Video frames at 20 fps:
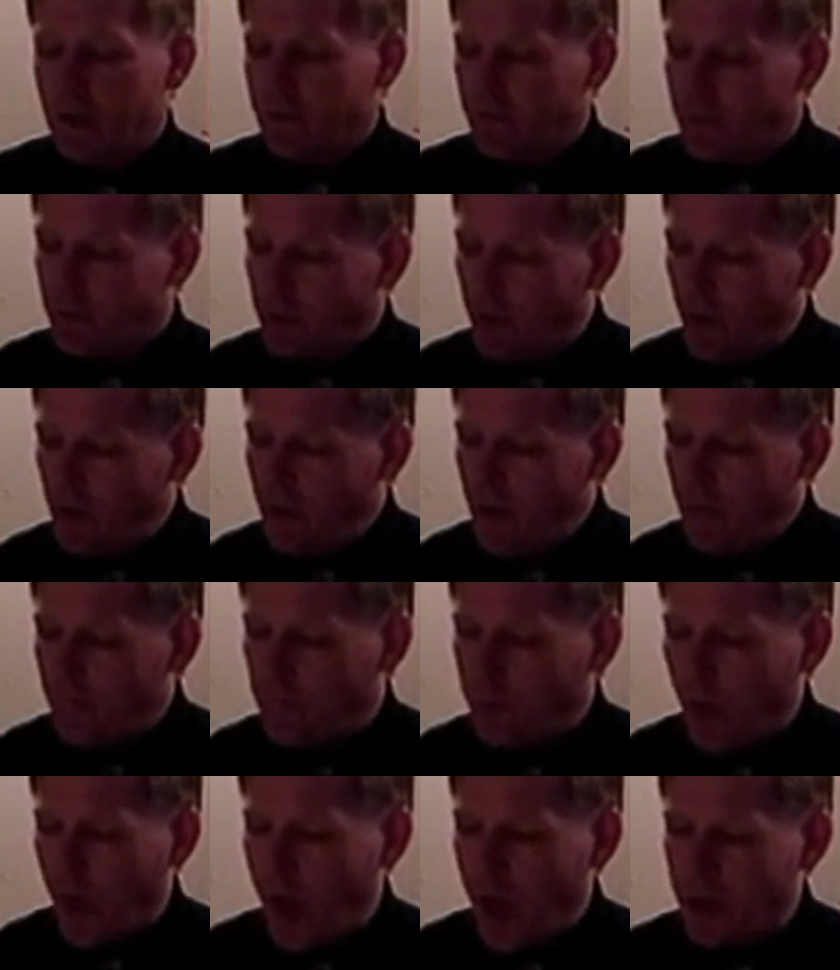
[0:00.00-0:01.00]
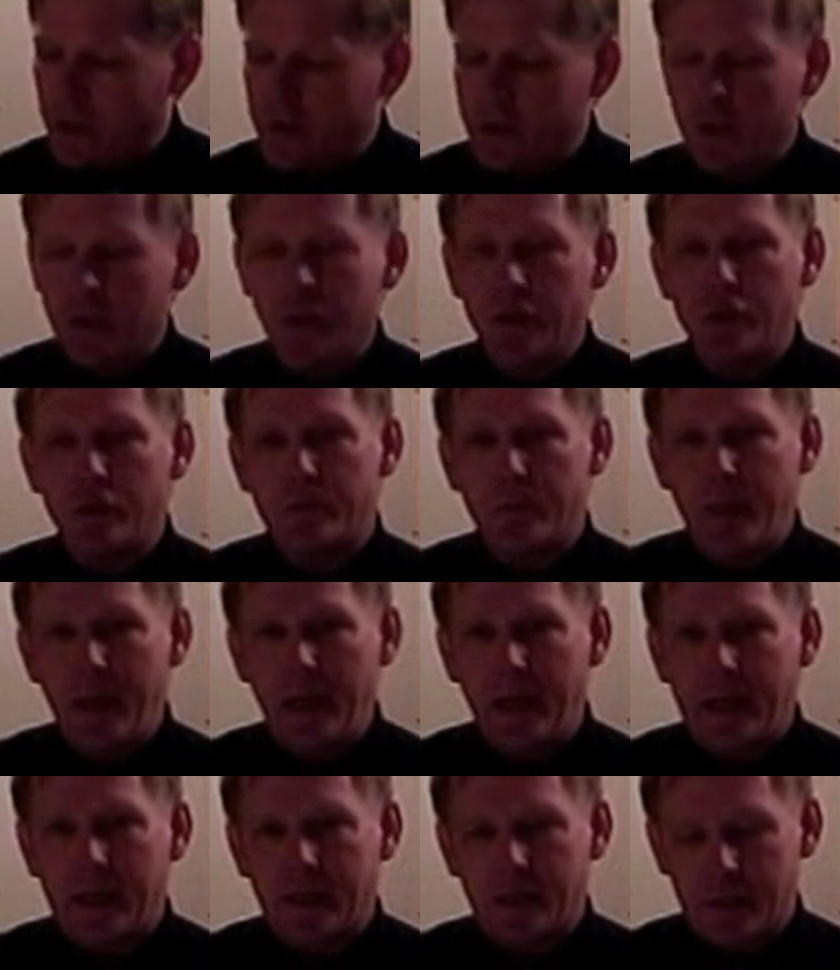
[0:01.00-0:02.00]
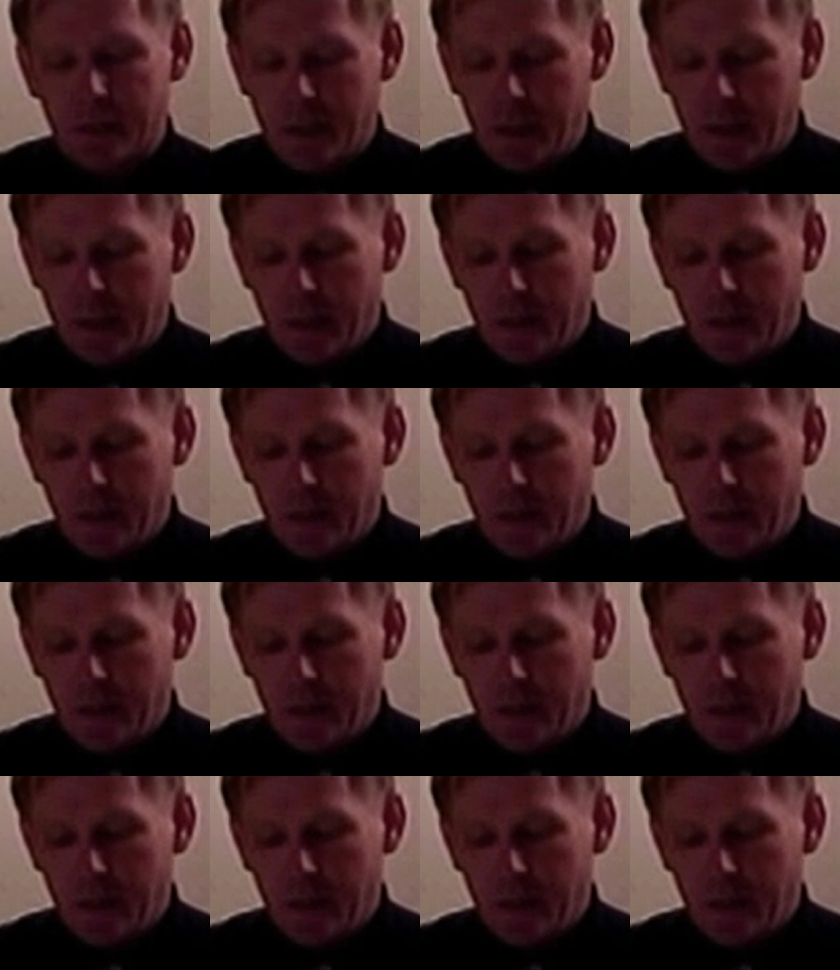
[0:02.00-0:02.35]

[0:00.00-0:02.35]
If you don't have blocks, you can use pennies.